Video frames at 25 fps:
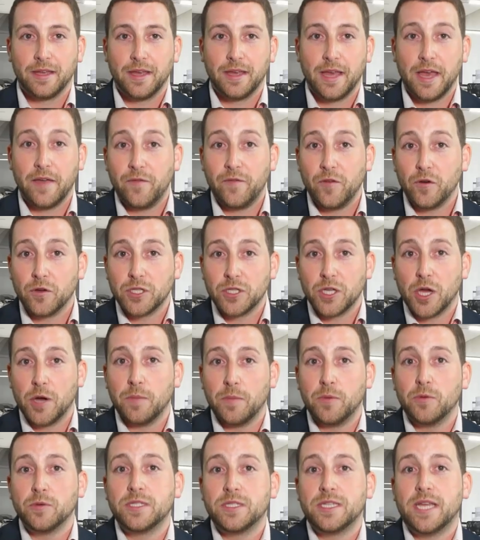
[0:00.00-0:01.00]
If your
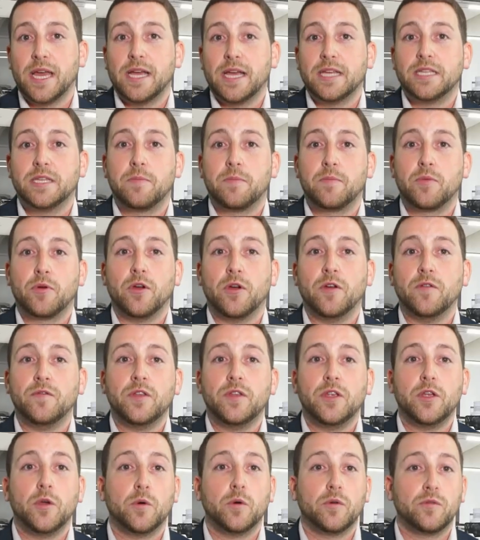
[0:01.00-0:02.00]
sample set is approved,
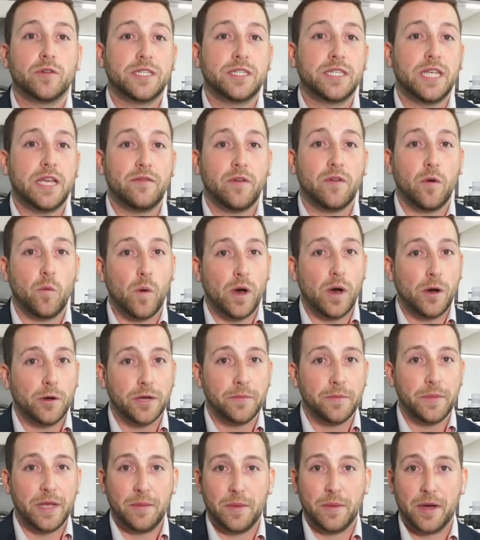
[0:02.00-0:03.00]
you will receive a
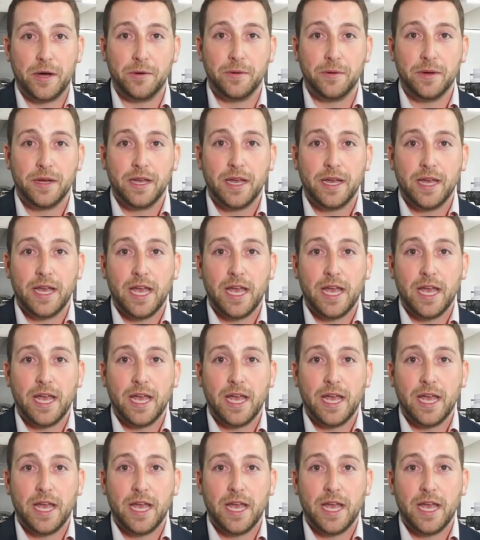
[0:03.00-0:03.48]
welcome email.